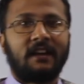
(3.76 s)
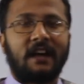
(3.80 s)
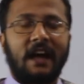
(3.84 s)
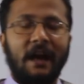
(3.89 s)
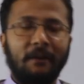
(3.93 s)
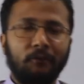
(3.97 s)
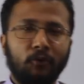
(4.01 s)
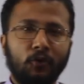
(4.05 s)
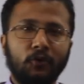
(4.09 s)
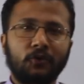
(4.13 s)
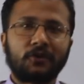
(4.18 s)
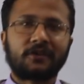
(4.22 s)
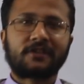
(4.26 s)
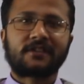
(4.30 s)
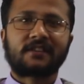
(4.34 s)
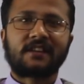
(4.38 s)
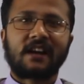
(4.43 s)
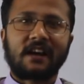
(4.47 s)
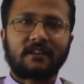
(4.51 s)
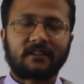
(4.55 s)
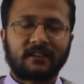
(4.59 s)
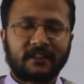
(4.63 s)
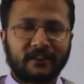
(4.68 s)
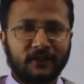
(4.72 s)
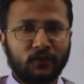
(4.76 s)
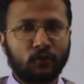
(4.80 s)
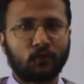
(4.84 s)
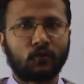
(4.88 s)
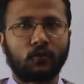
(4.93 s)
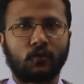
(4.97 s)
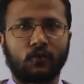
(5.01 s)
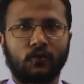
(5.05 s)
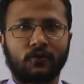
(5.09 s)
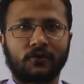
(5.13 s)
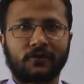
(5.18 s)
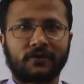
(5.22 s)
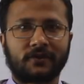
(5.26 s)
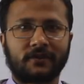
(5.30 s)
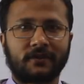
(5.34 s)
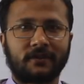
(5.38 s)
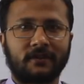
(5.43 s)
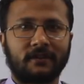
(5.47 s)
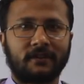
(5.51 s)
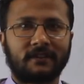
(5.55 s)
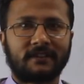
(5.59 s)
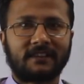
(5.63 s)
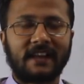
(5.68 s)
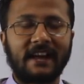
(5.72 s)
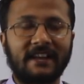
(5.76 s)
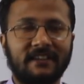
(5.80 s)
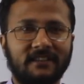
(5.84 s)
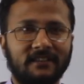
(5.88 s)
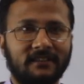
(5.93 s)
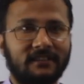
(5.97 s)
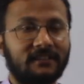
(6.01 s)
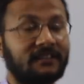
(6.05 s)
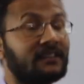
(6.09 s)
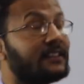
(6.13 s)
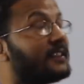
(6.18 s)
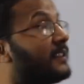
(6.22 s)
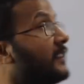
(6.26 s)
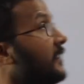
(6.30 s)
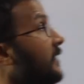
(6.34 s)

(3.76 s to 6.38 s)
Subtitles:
I'm going to start a new course titled